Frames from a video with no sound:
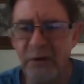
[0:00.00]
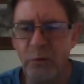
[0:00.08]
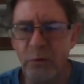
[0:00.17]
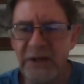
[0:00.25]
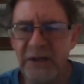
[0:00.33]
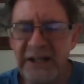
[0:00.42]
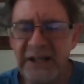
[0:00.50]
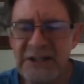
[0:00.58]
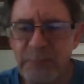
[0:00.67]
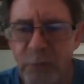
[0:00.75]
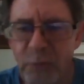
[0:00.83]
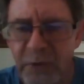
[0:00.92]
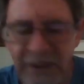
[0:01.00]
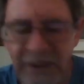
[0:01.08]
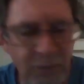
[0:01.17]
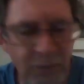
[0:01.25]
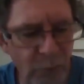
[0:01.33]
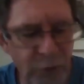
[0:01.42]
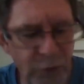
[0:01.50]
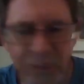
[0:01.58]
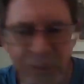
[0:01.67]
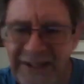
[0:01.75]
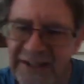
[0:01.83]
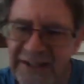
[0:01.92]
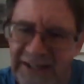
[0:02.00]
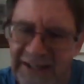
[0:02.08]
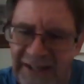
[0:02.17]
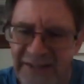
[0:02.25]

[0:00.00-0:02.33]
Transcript: What we did here